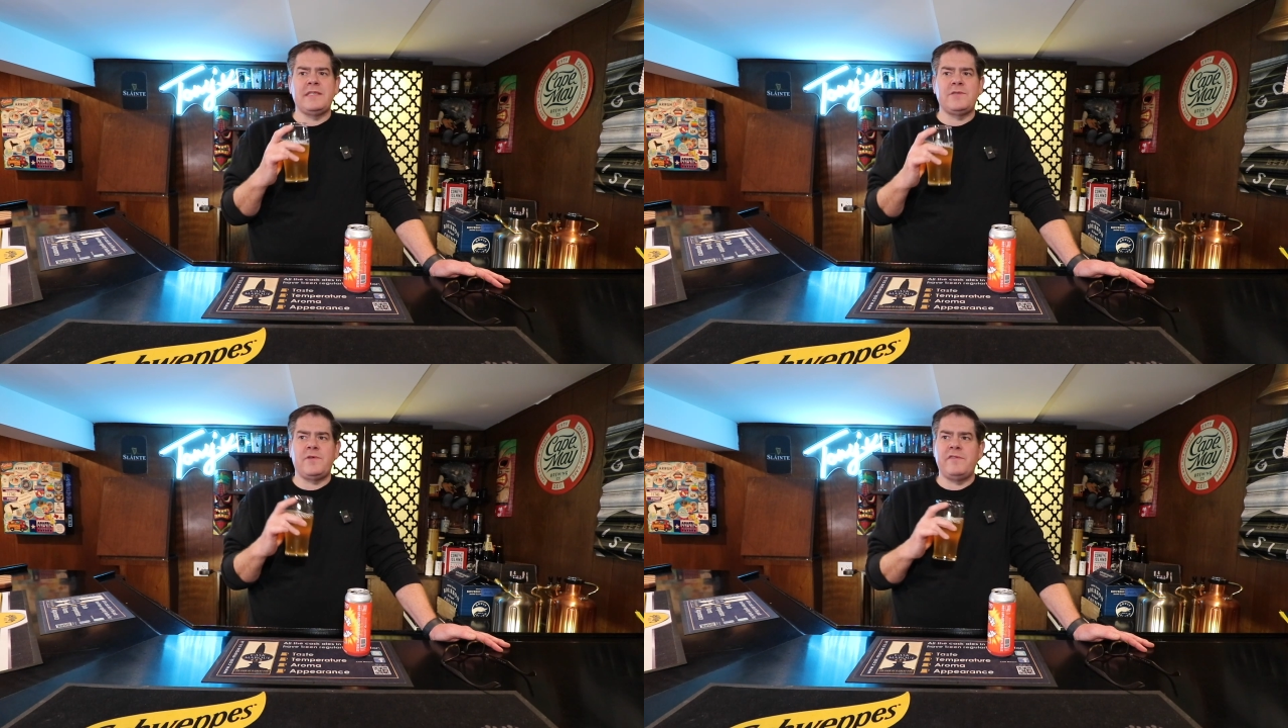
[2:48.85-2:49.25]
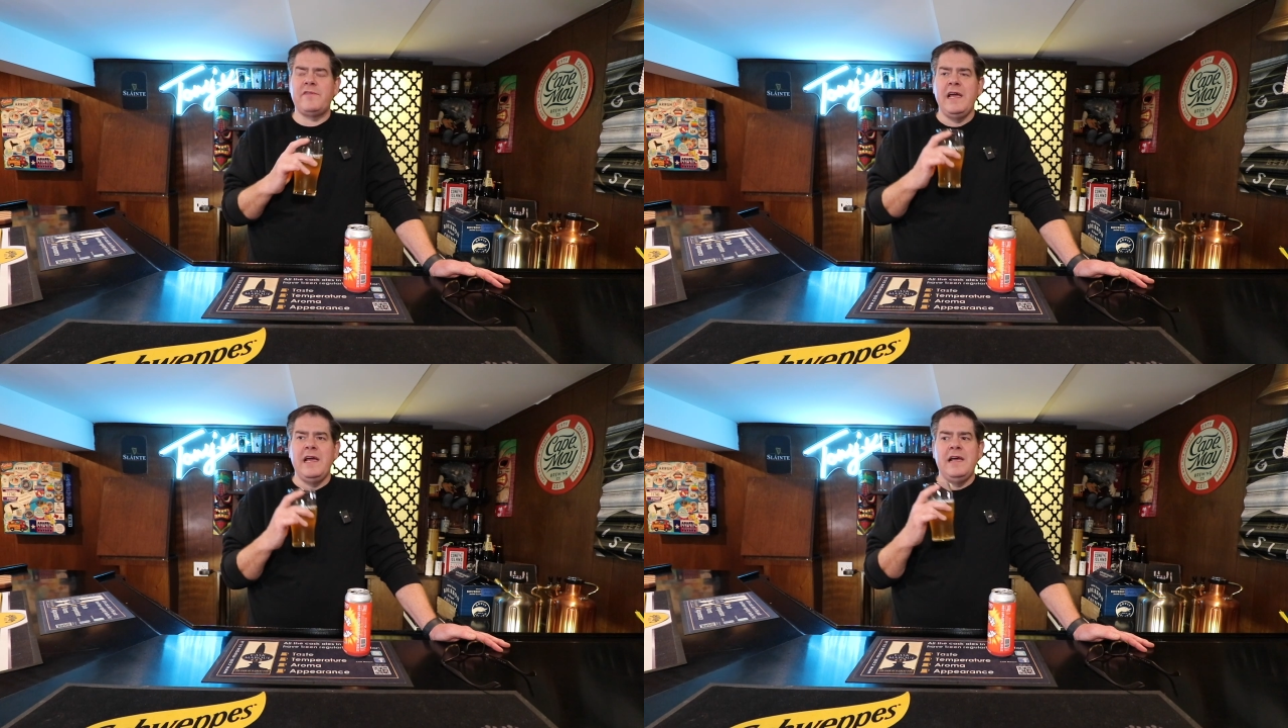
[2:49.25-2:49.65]
That sort
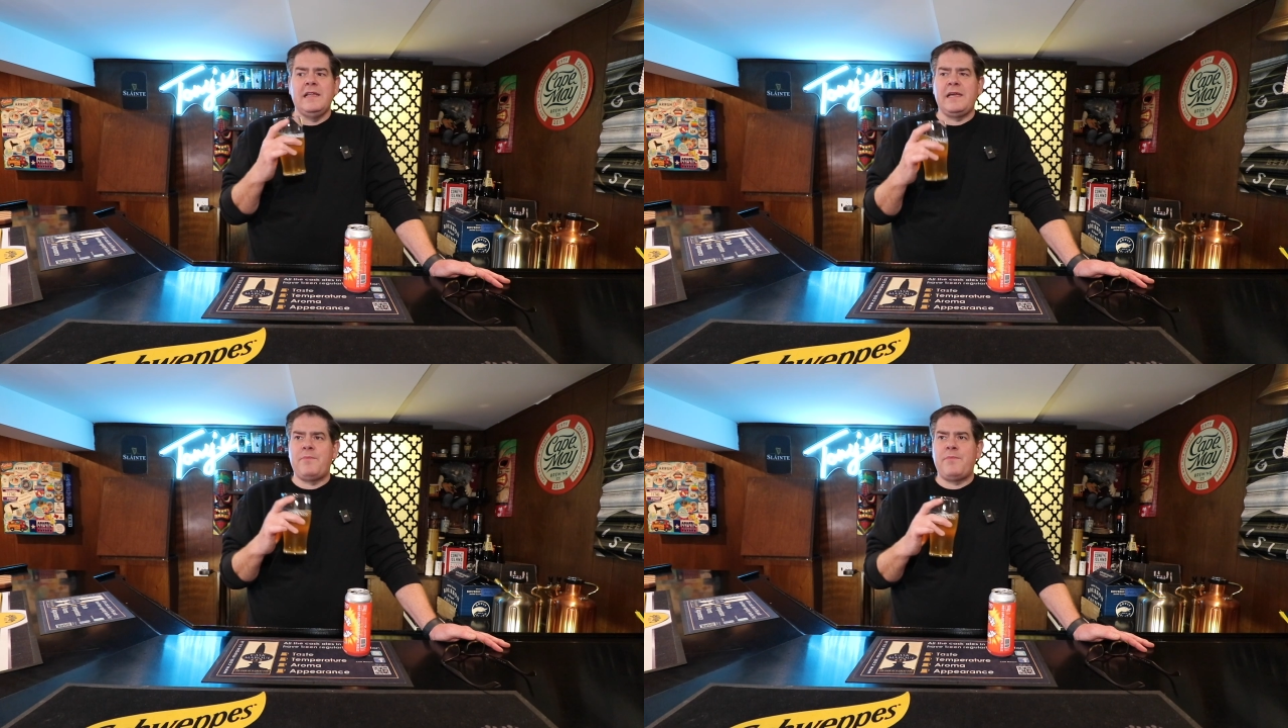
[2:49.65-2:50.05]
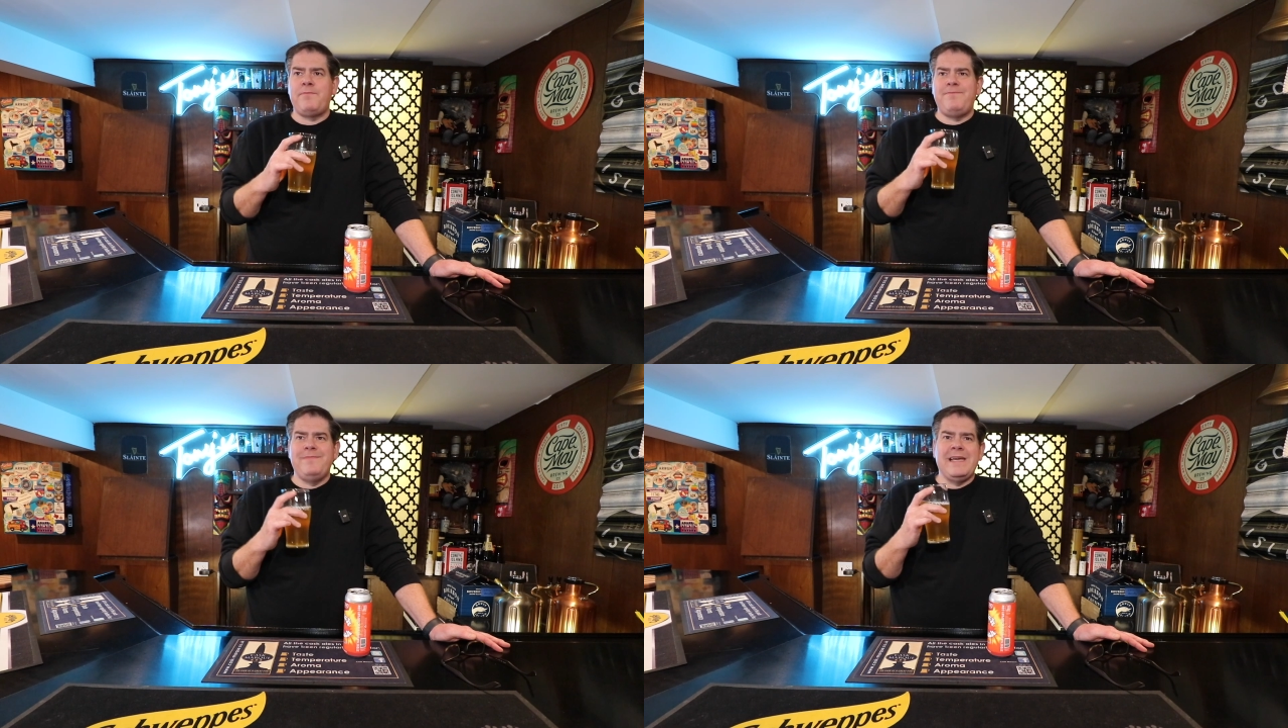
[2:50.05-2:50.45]
of like
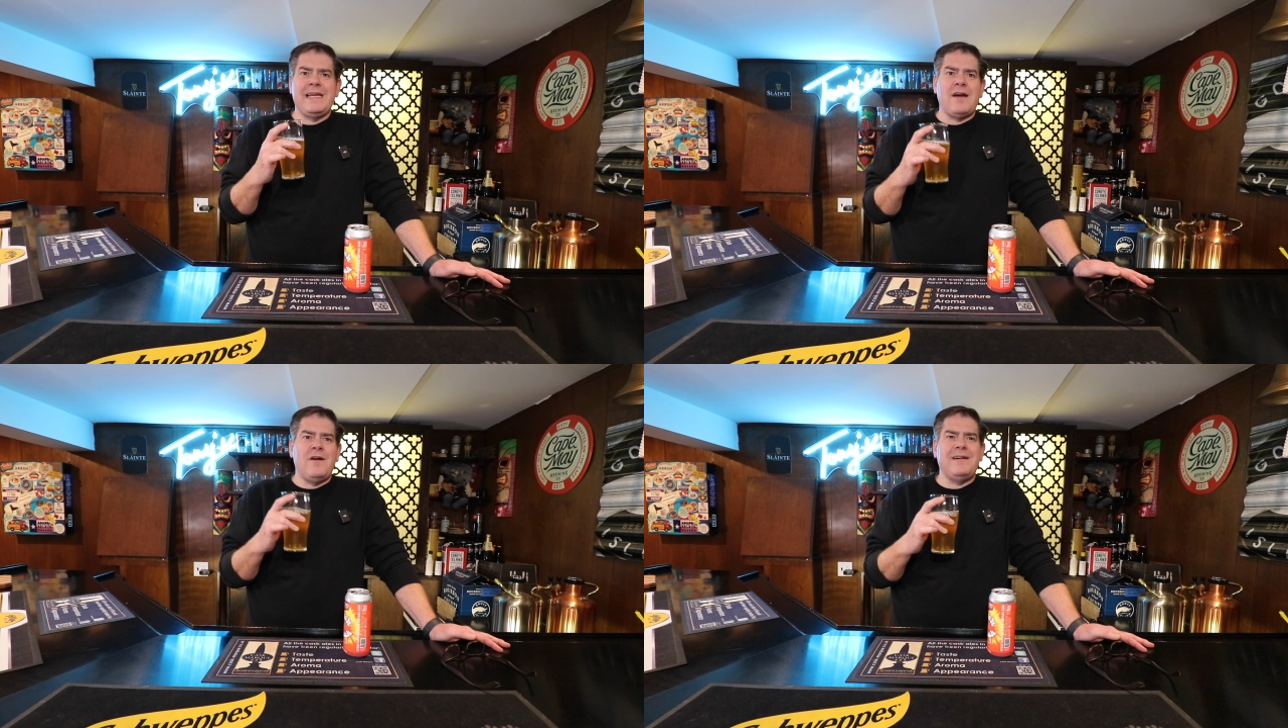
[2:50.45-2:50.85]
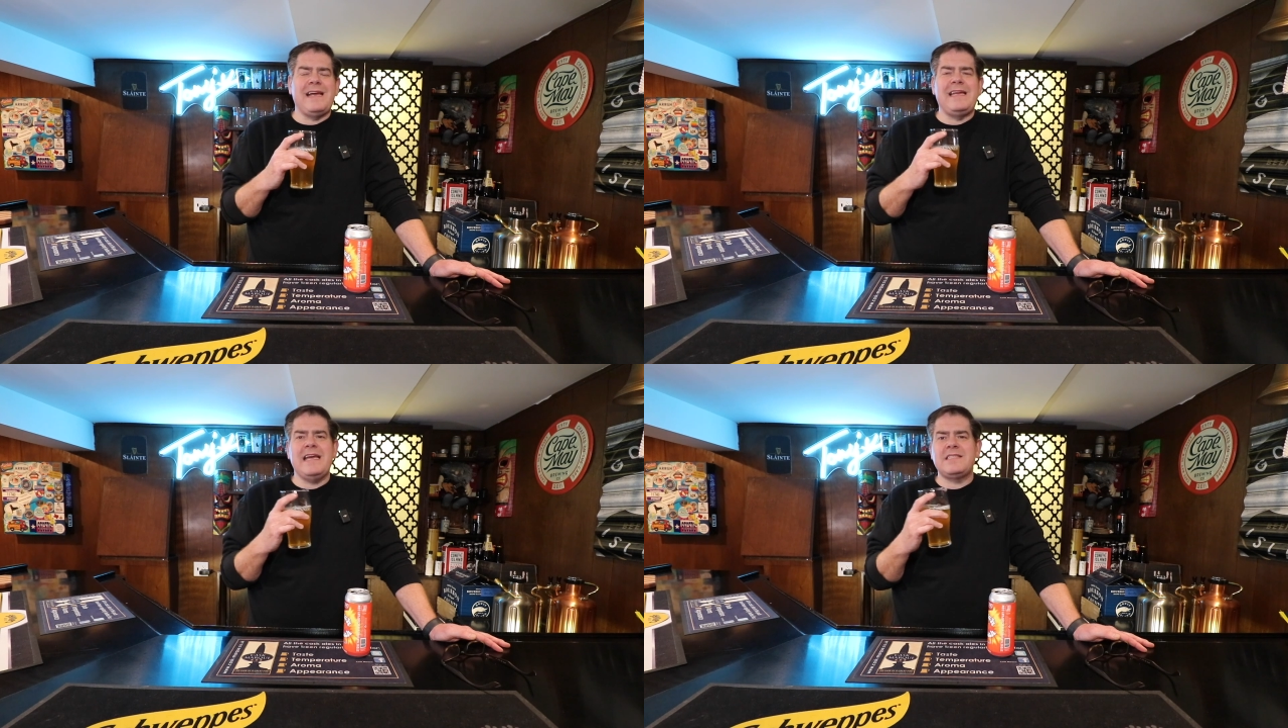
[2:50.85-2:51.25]

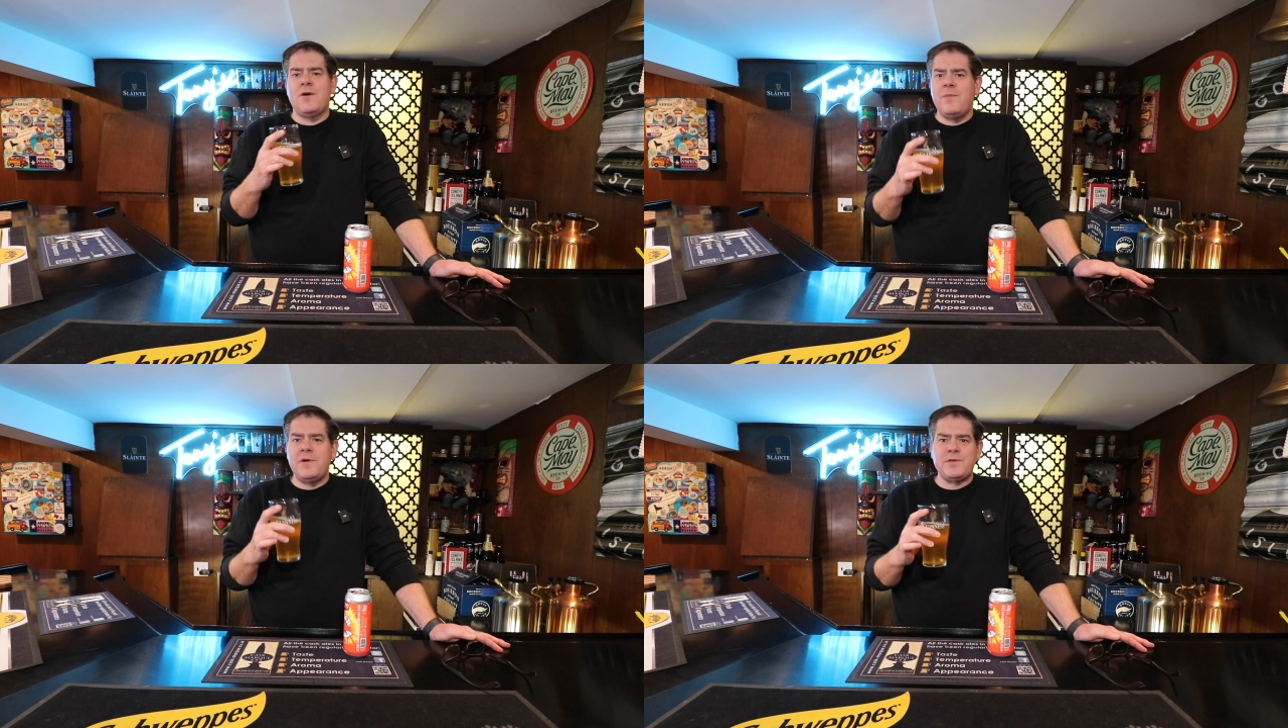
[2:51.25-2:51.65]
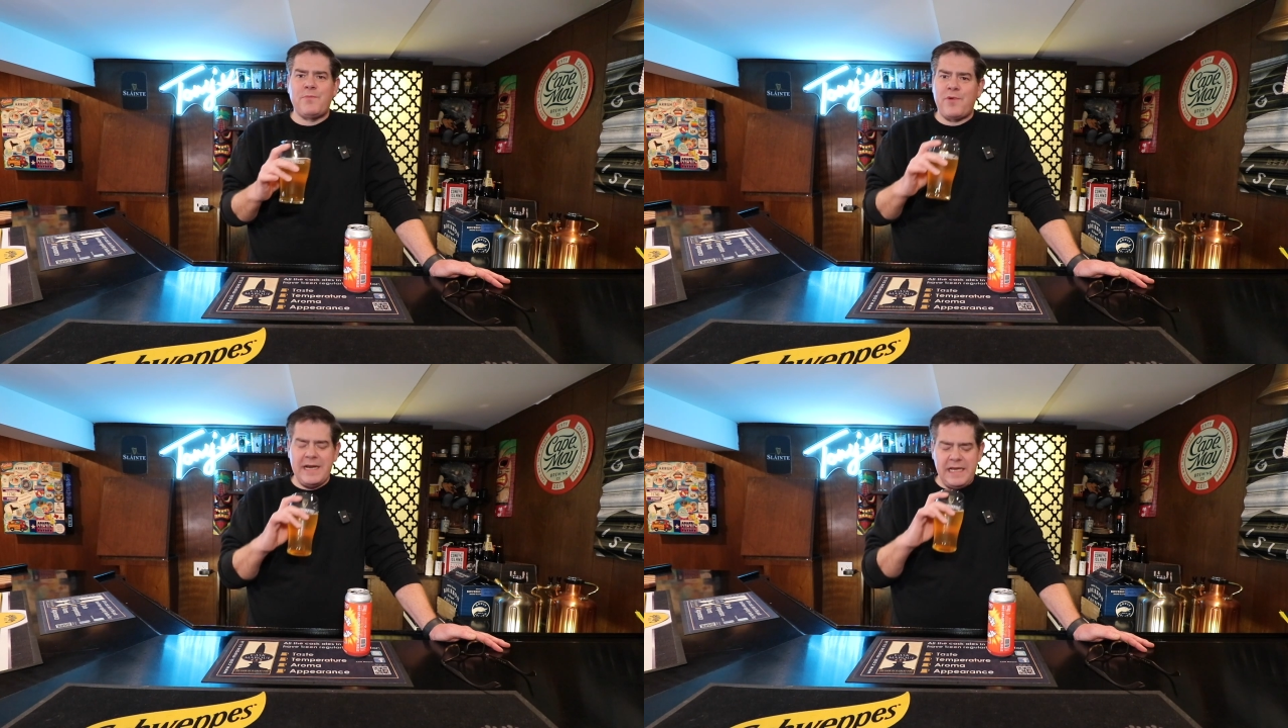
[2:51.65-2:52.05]
I guess
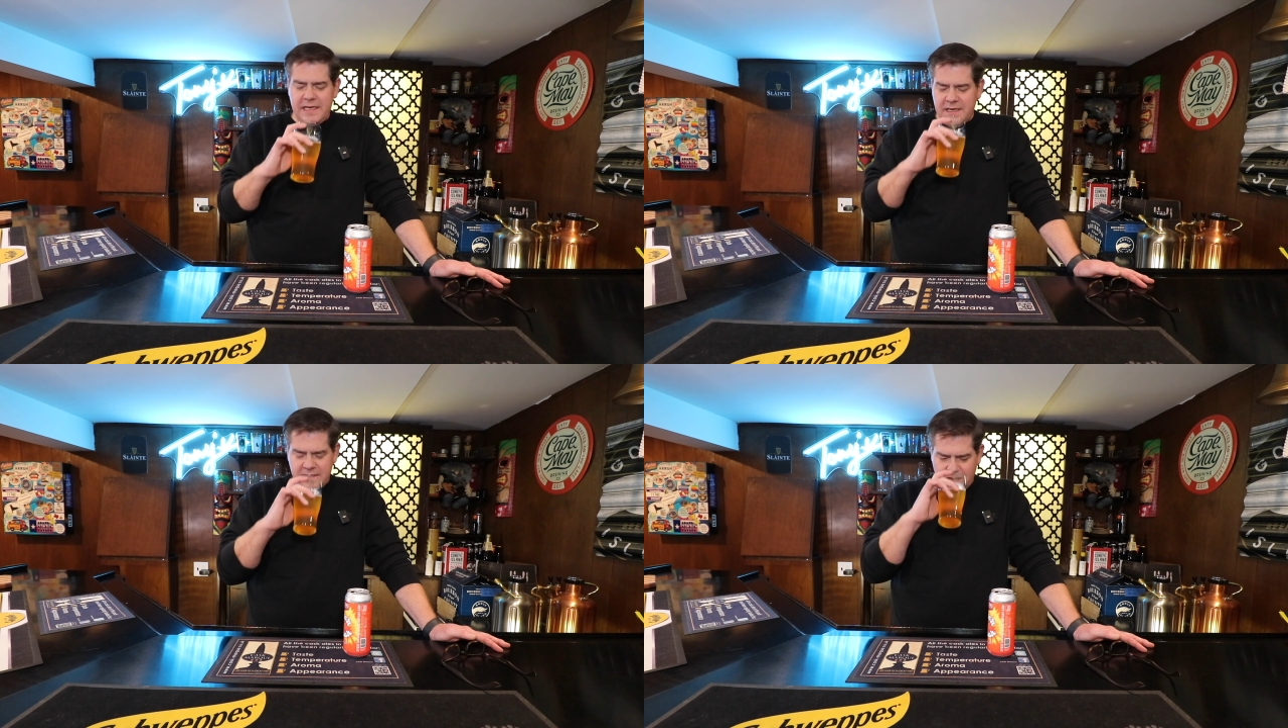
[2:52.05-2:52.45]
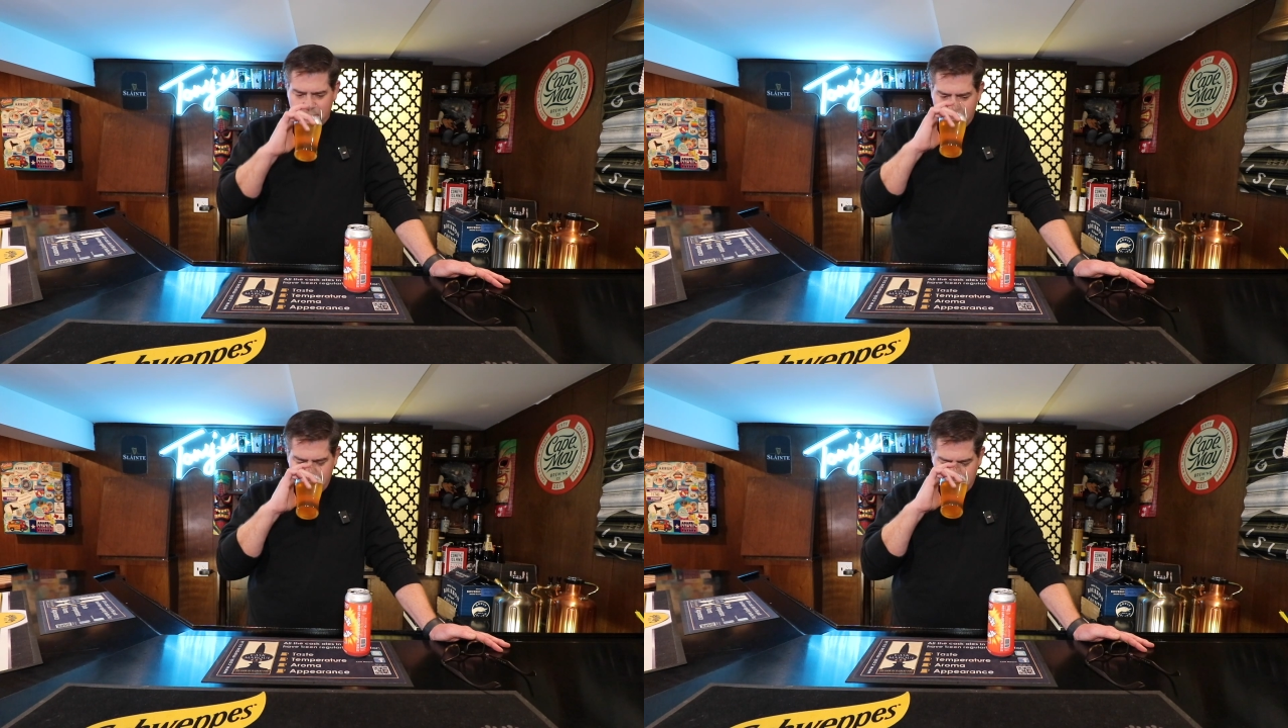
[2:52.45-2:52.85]
almost bready
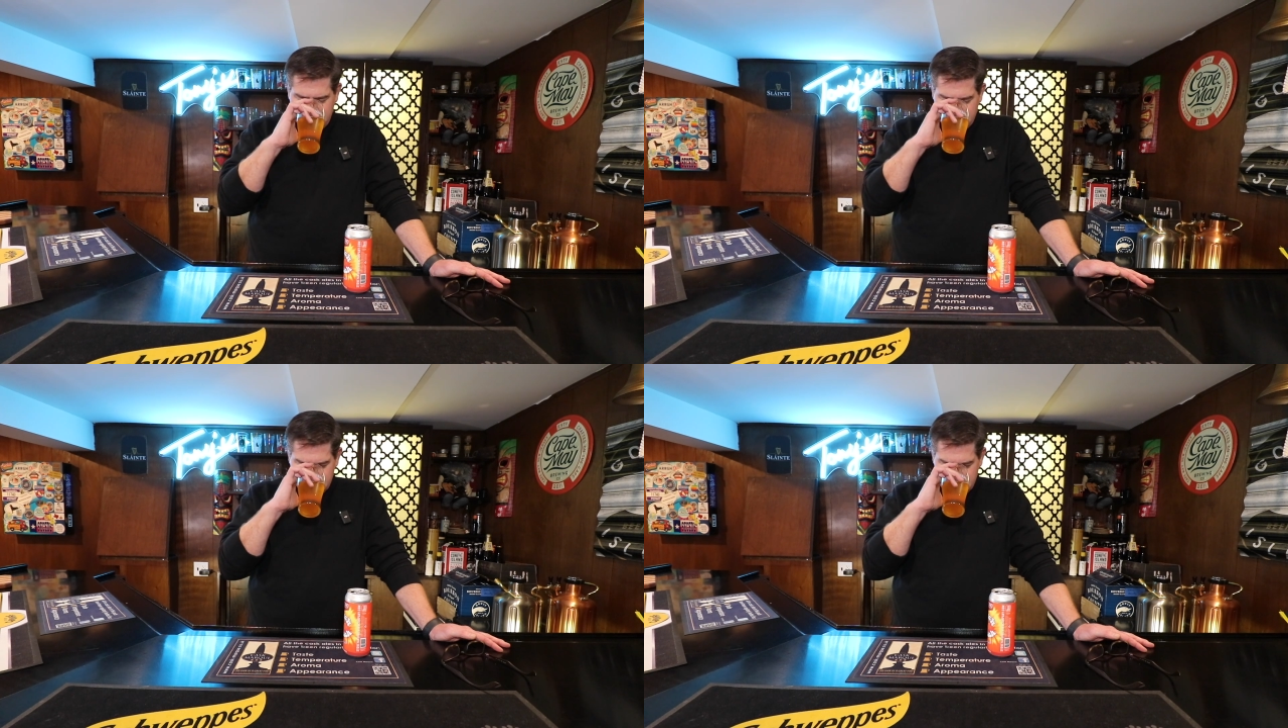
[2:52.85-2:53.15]
aroma.